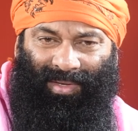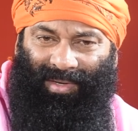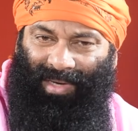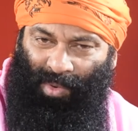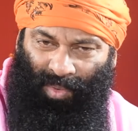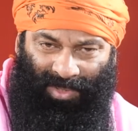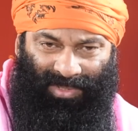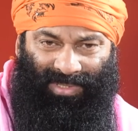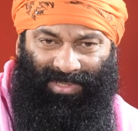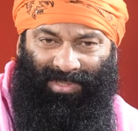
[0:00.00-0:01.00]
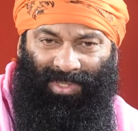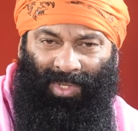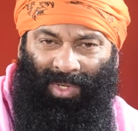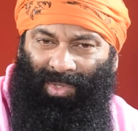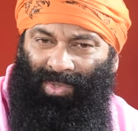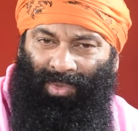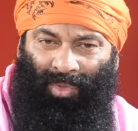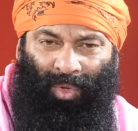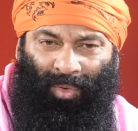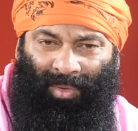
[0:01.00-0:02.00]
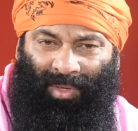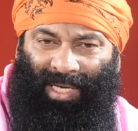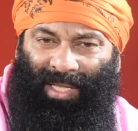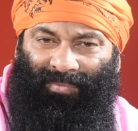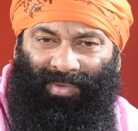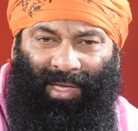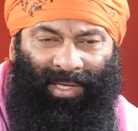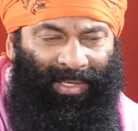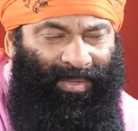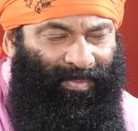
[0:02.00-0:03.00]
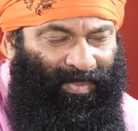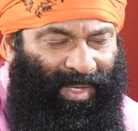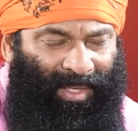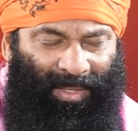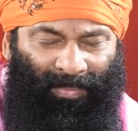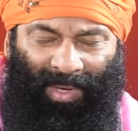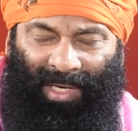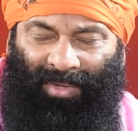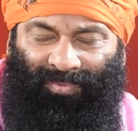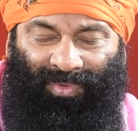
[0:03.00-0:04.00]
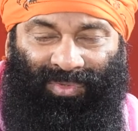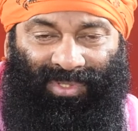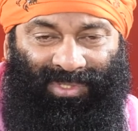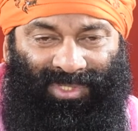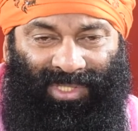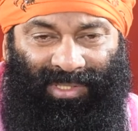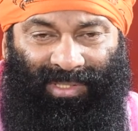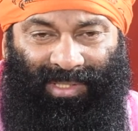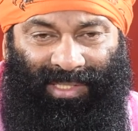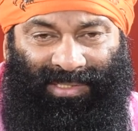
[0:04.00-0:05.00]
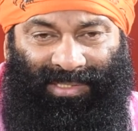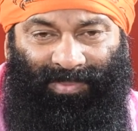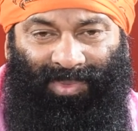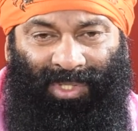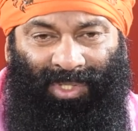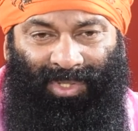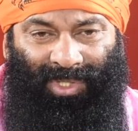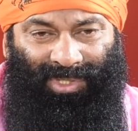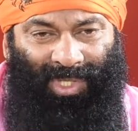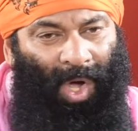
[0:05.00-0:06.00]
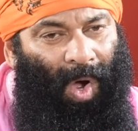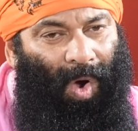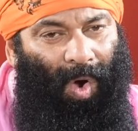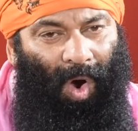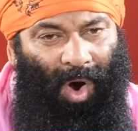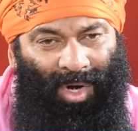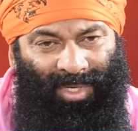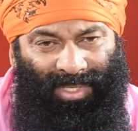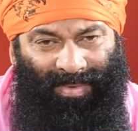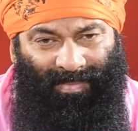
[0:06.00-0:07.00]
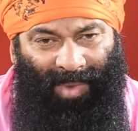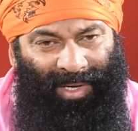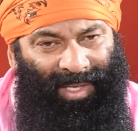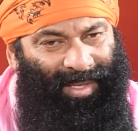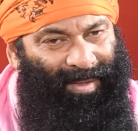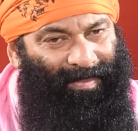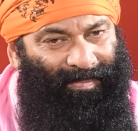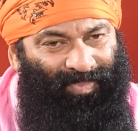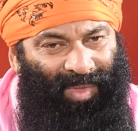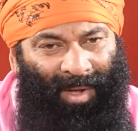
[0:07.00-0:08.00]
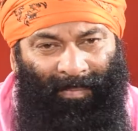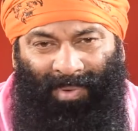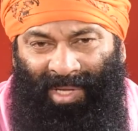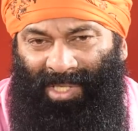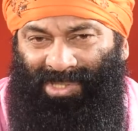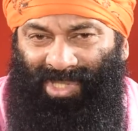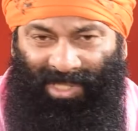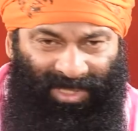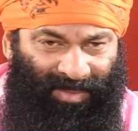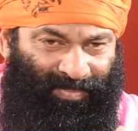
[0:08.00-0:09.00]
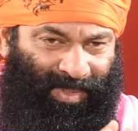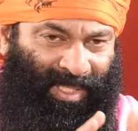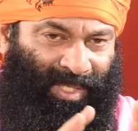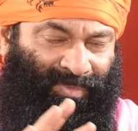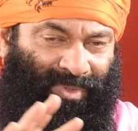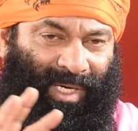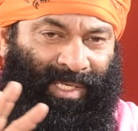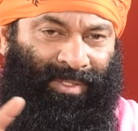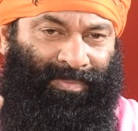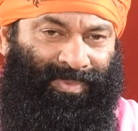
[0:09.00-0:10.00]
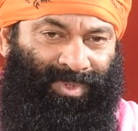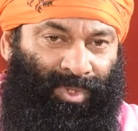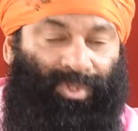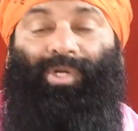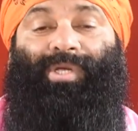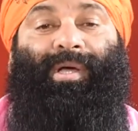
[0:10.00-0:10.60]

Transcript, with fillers: lovers, don't leave any, any money for the children except education. All the money, please rush up and give to Rakum school. Sorry,